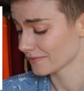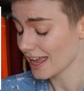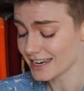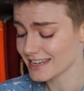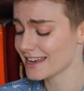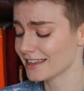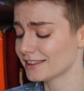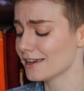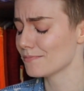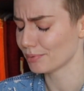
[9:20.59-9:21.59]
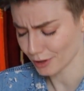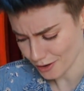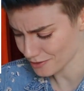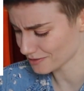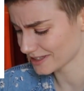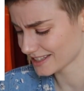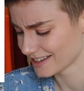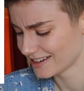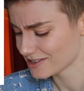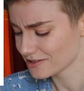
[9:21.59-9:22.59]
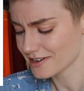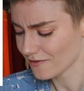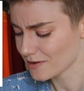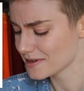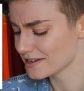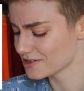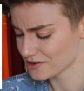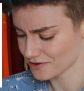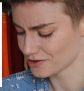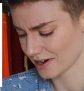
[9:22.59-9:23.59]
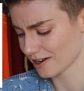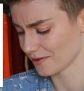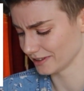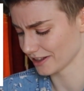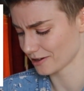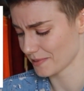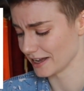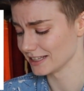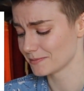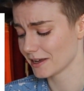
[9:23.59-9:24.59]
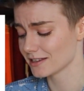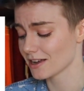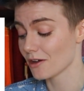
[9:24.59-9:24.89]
And Ianthe blows. She'll never be a true Draco in leather pants because